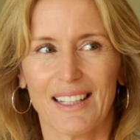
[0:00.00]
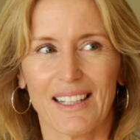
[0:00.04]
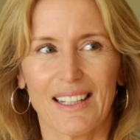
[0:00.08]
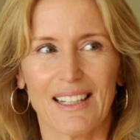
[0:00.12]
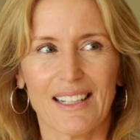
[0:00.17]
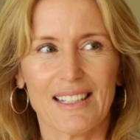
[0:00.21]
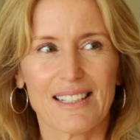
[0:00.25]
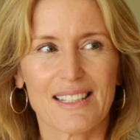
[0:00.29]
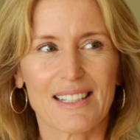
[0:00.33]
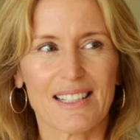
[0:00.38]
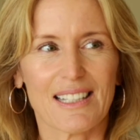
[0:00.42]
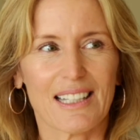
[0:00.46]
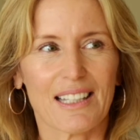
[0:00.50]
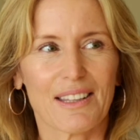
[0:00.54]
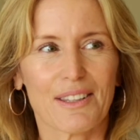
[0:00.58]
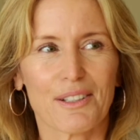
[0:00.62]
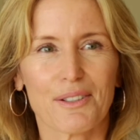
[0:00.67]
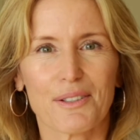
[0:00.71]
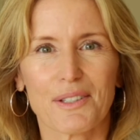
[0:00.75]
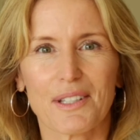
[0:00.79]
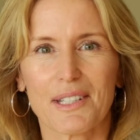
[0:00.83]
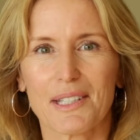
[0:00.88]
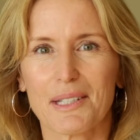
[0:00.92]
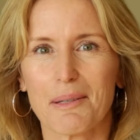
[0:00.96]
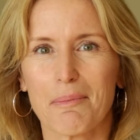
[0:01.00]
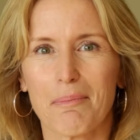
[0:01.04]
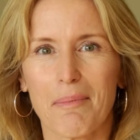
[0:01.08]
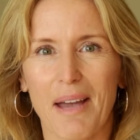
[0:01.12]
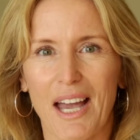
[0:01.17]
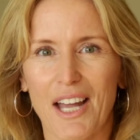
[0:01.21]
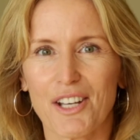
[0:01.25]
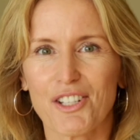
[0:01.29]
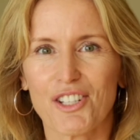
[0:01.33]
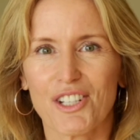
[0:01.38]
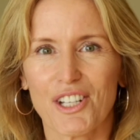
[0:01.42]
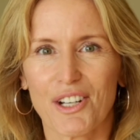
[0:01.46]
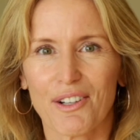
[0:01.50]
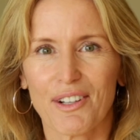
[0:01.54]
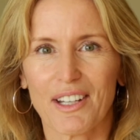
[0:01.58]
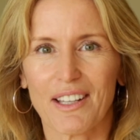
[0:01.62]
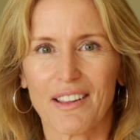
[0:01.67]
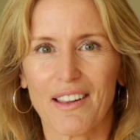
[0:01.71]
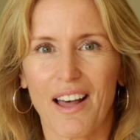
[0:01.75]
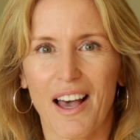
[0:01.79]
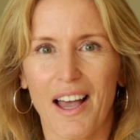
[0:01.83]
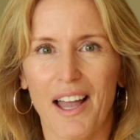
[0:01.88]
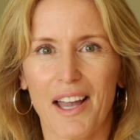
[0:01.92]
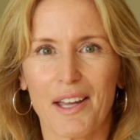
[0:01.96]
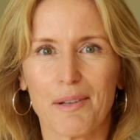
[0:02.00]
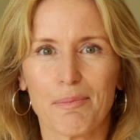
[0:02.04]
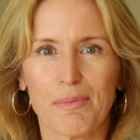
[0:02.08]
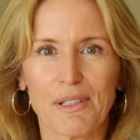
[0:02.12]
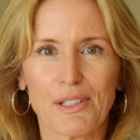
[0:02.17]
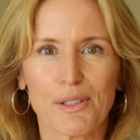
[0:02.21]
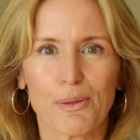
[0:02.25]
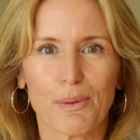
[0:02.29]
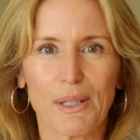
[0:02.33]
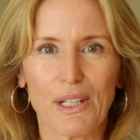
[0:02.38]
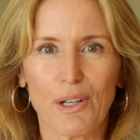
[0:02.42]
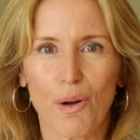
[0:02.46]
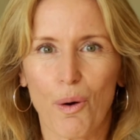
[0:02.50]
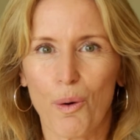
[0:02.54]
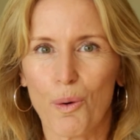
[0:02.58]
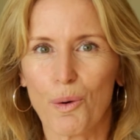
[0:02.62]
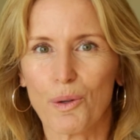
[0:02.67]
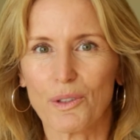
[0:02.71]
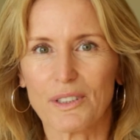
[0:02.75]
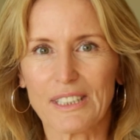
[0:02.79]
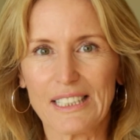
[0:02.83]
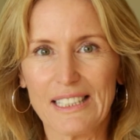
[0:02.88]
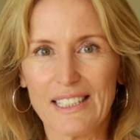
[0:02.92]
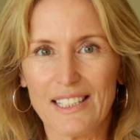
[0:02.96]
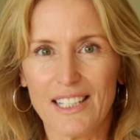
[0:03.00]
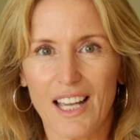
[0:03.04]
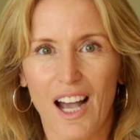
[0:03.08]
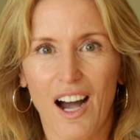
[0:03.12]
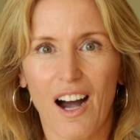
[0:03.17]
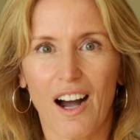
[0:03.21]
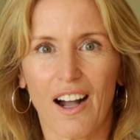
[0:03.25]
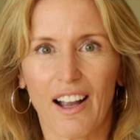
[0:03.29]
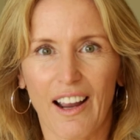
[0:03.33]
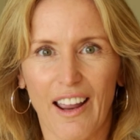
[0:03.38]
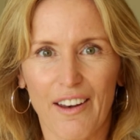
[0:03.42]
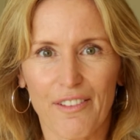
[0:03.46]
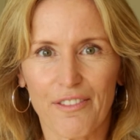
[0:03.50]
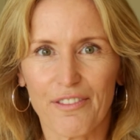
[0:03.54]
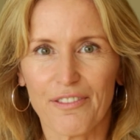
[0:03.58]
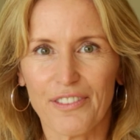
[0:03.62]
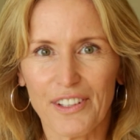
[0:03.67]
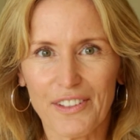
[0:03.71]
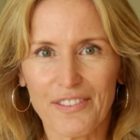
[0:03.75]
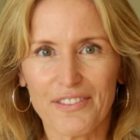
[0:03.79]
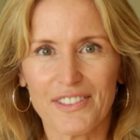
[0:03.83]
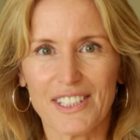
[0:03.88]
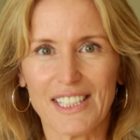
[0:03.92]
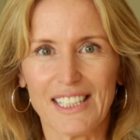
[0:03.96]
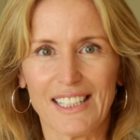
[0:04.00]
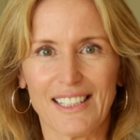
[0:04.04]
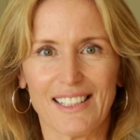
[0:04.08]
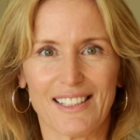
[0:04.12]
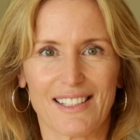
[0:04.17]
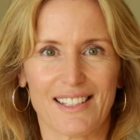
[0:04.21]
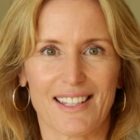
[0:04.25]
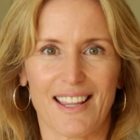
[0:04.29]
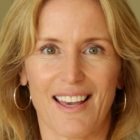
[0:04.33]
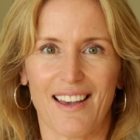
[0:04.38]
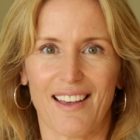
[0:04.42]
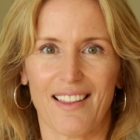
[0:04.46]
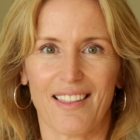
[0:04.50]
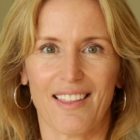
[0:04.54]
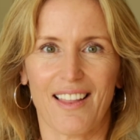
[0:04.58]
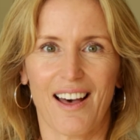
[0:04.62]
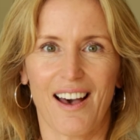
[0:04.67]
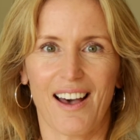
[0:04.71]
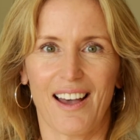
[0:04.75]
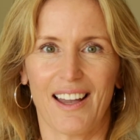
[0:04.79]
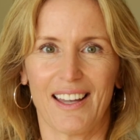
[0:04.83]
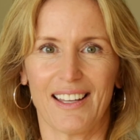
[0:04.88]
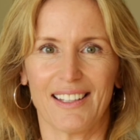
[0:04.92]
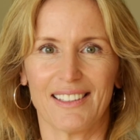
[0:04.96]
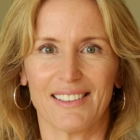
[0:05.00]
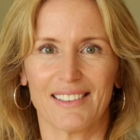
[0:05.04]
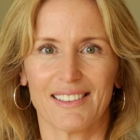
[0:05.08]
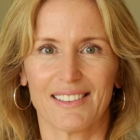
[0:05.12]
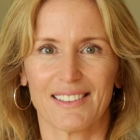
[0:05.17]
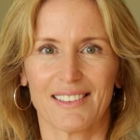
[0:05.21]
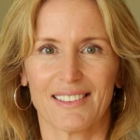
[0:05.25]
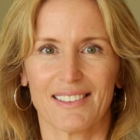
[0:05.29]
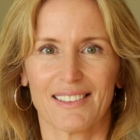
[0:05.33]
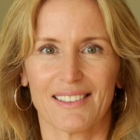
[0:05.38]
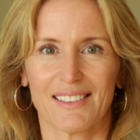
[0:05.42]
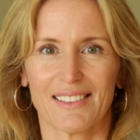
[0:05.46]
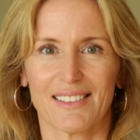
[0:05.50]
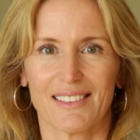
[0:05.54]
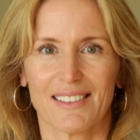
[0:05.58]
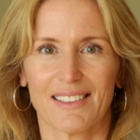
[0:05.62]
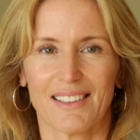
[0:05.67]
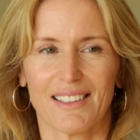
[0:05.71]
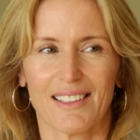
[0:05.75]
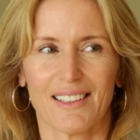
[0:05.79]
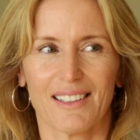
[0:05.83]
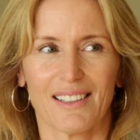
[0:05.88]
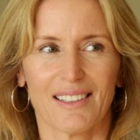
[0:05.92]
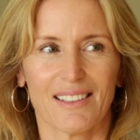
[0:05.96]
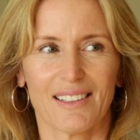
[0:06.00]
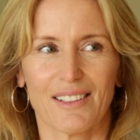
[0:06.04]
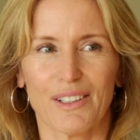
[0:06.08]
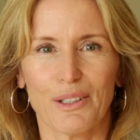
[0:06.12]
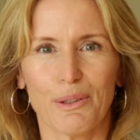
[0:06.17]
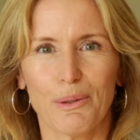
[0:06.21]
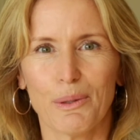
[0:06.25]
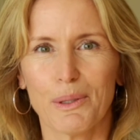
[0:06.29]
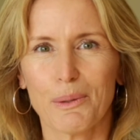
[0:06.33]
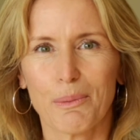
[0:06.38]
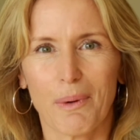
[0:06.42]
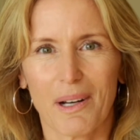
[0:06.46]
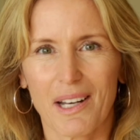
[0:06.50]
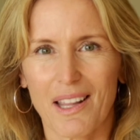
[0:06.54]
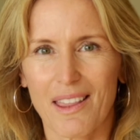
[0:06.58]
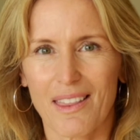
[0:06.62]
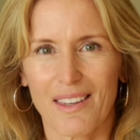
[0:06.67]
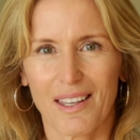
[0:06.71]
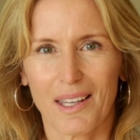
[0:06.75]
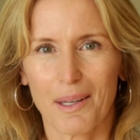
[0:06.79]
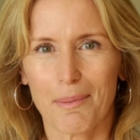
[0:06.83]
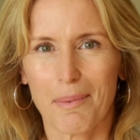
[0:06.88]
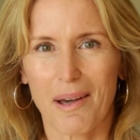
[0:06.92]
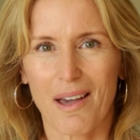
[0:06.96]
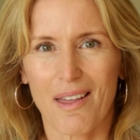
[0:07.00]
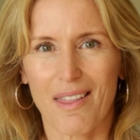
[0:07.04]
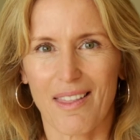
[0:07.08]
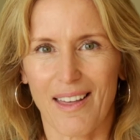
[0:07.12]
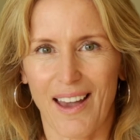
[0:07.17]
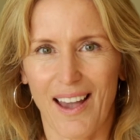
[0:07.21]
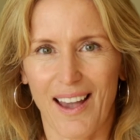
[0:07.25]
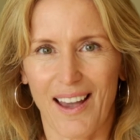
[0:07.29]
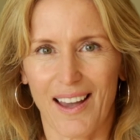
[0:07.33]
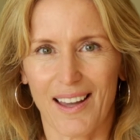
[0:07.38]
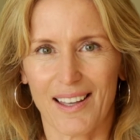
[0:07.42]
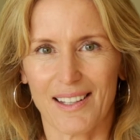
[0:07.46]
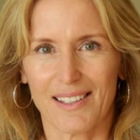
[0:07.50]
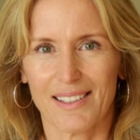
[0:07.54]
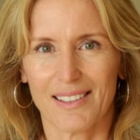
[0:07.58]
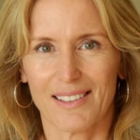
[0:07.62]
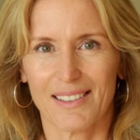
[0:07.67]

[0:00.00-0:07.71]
It's like there's this imaginary line between old and young, and 50 is that line. Who would want to think about that?